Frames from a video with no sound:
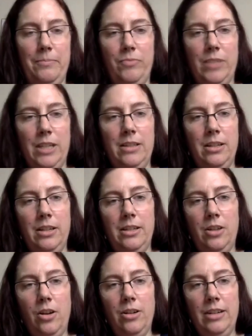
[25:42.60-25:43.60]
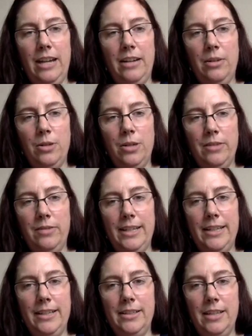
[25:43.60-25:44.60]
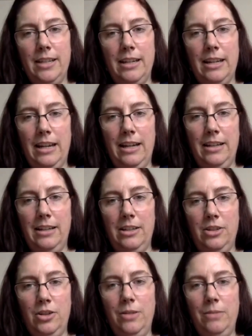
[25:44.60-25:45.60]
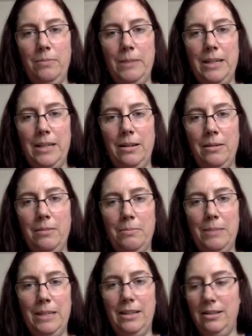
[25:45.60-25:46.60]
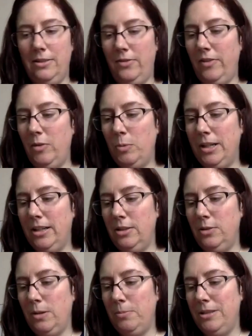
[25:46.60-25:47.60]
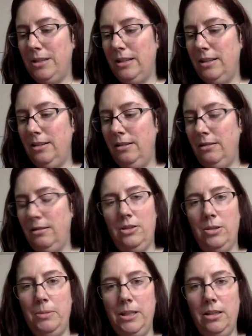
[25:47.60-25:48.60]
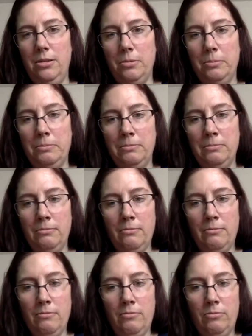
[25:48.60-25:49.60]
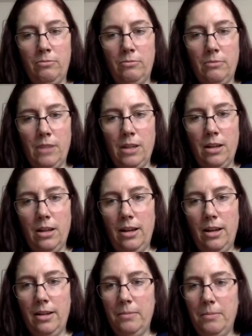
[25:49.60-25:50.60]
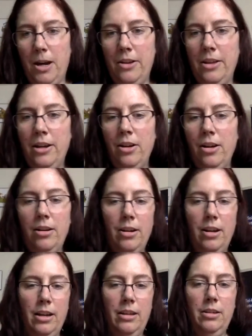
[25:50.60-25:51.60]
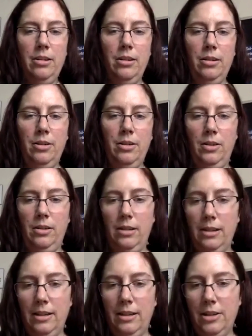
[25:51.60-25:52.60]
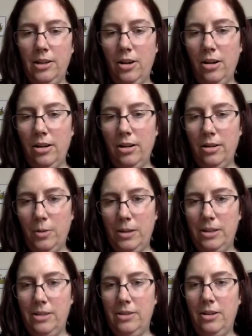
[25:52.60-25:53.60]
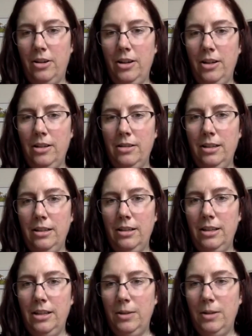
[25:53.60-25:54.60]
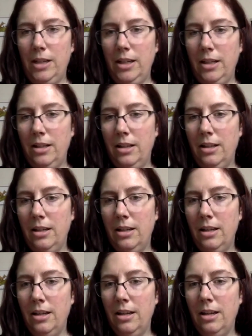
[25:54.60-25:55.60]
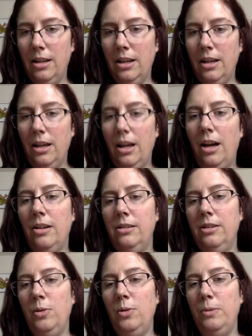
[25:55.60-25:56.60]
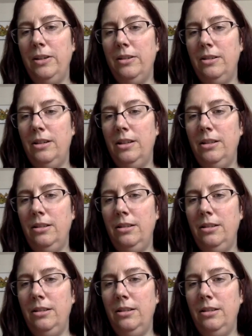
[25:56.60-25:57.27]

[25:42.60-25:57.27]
it's a hard category to find, and it shouldn't be, because if everyone else is represented, they should be too. Are there other questions? Are you guys looking at the Q&A? Oh, no, we are done.